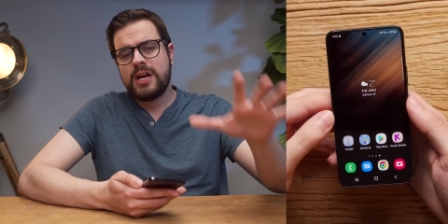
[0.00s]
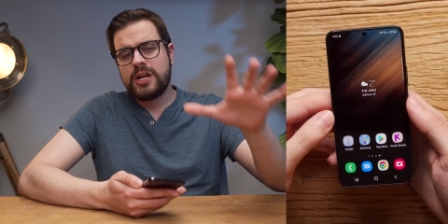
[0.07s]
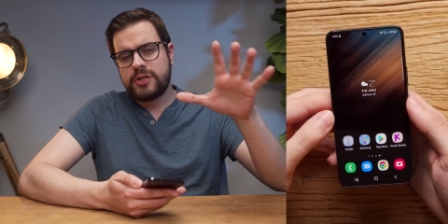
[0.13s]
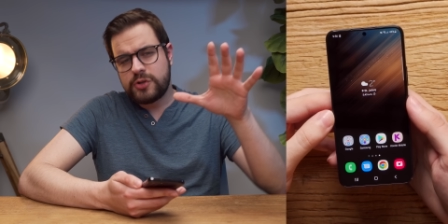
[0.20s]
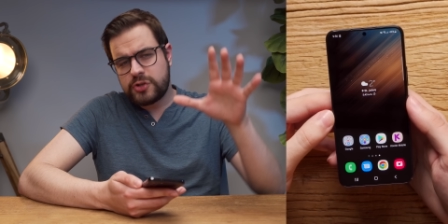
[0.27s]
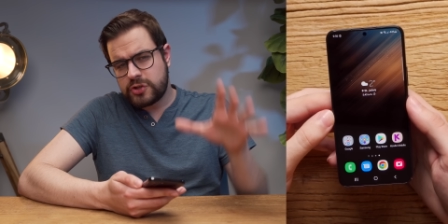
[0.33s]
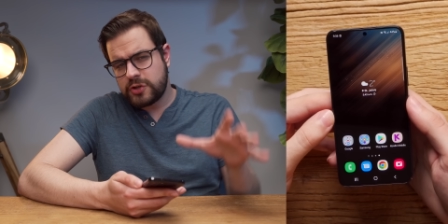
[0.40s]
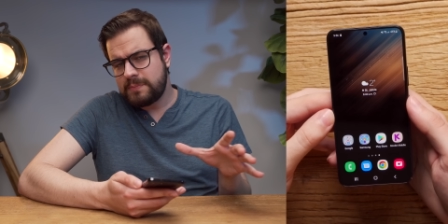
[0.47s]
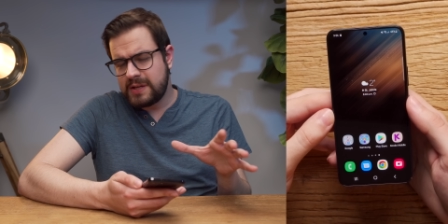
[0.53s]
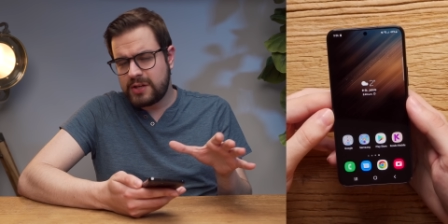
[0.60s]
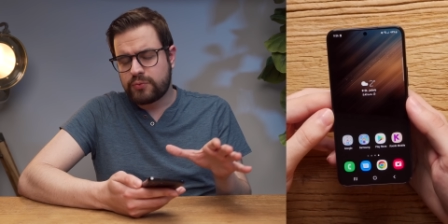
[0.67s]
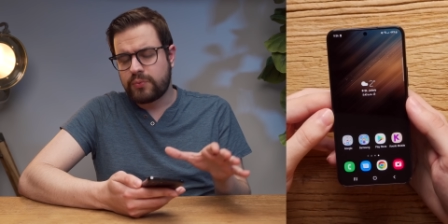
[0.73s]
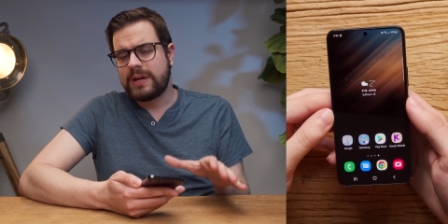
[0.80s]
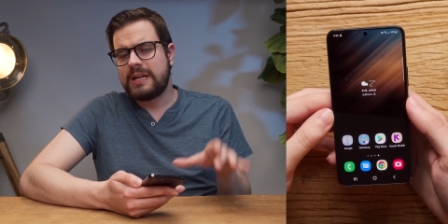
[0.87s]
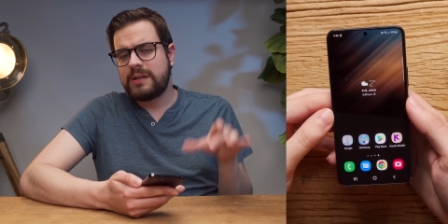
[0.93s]
you should be
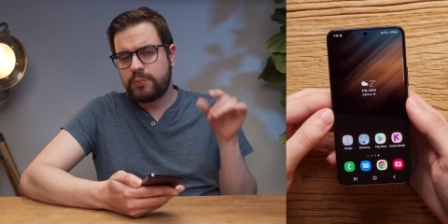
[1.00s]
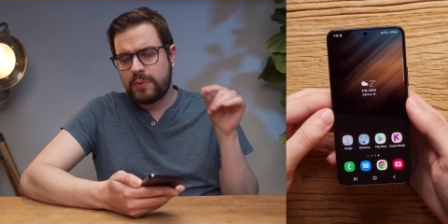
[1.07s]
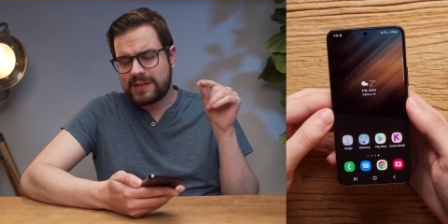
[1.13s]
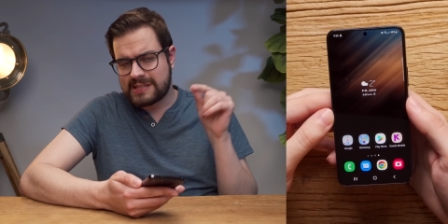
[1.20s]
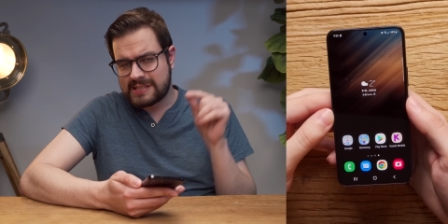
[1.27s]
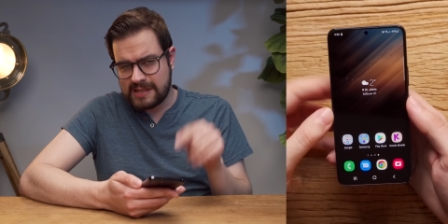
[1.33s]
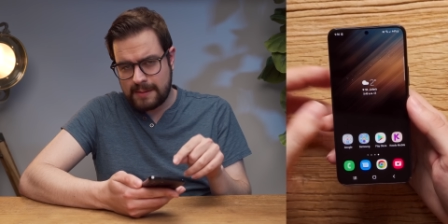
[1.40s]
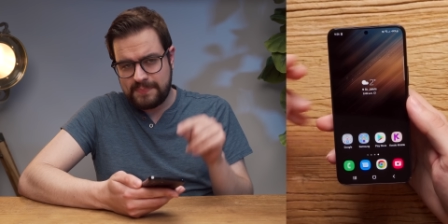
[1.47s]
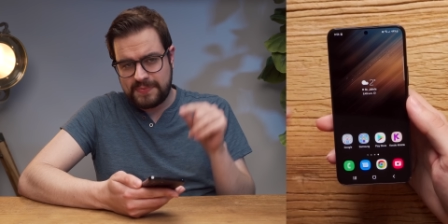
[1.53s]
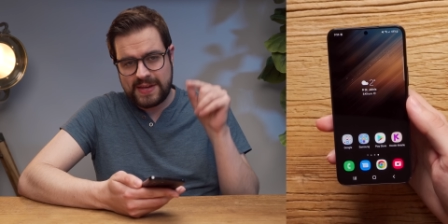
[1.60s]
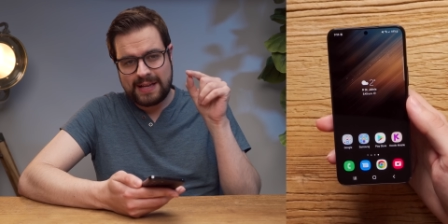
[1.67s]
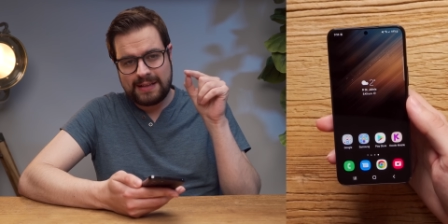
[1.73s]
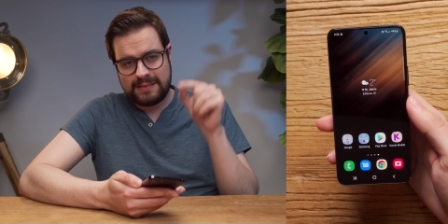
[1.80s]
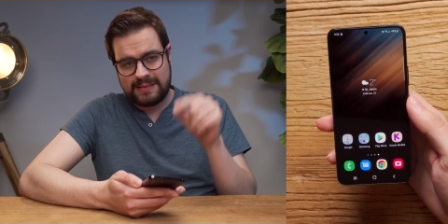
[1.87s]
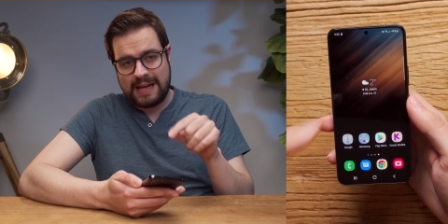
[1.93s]
greeted with
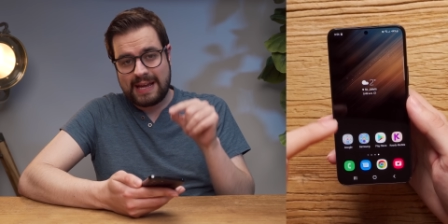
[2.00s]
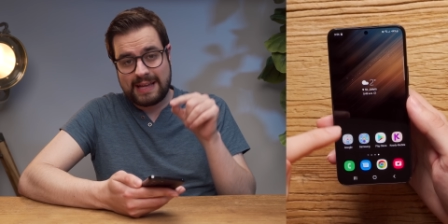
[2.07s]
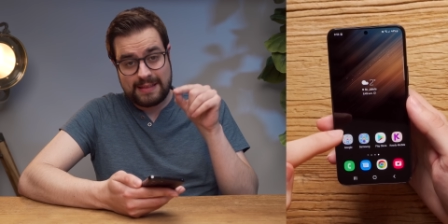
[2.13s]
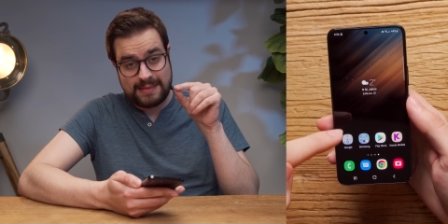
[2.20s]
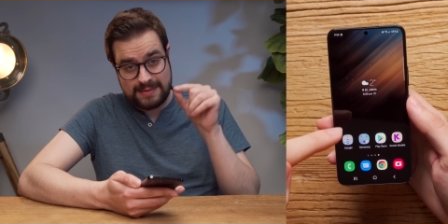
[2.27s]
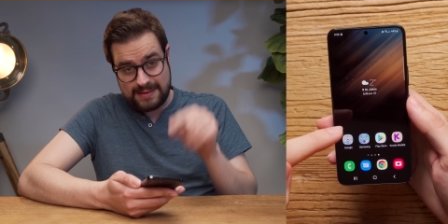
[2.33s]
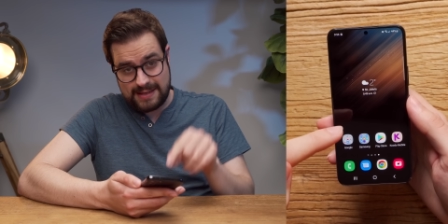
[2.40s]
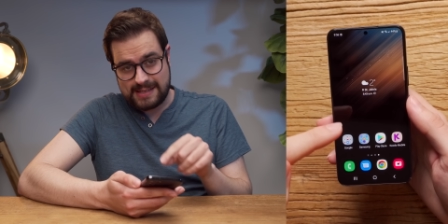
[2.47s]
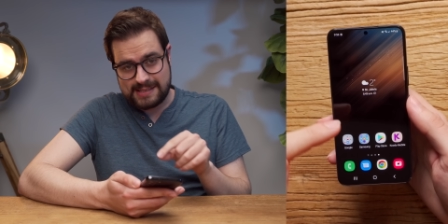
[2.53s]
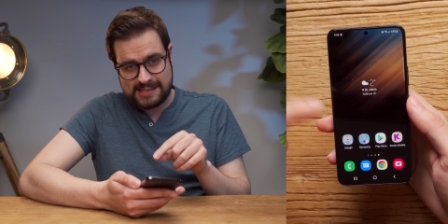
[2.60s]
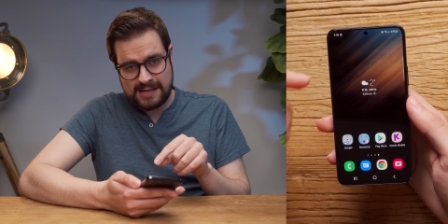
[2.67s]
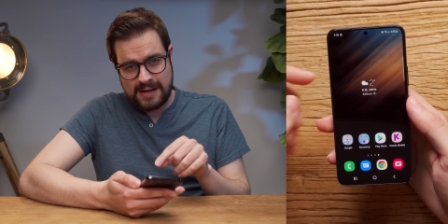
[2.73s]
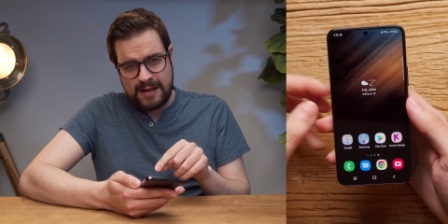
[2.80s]
something like this.